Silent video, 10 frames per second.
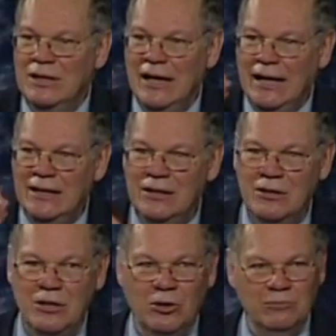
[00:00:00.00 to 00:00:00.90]
an egg
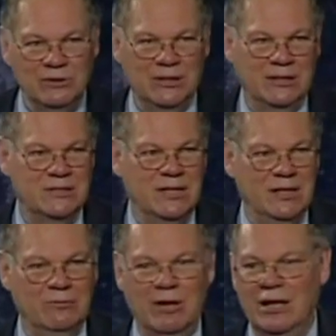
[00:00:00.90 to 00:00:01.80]
into the oviduct, say in